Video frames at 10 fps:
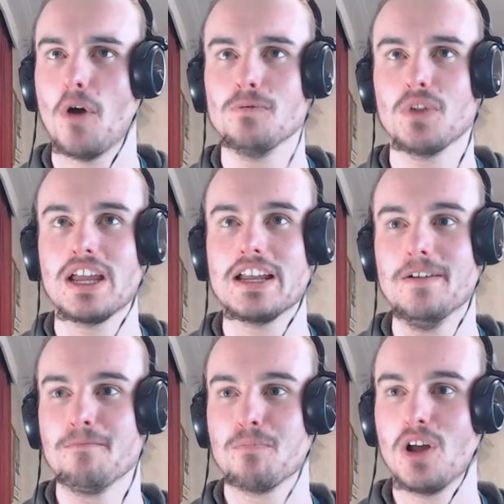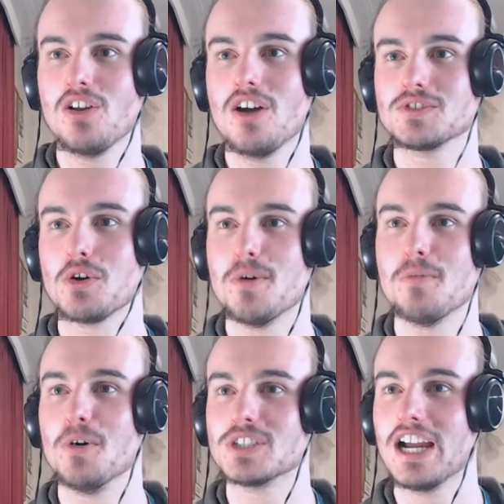Hopefully my live
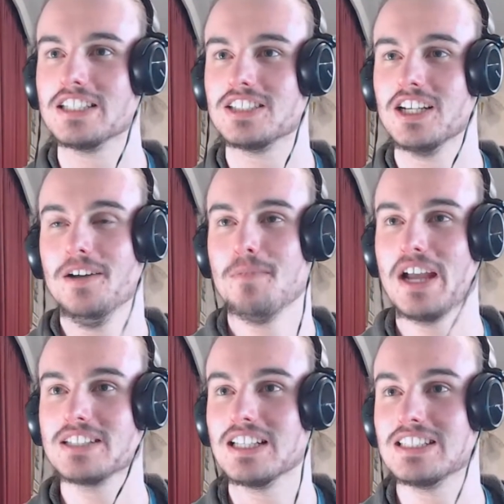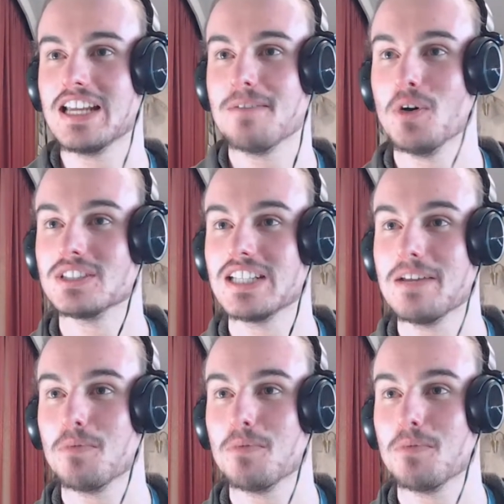scoreboard will change back to the 10 points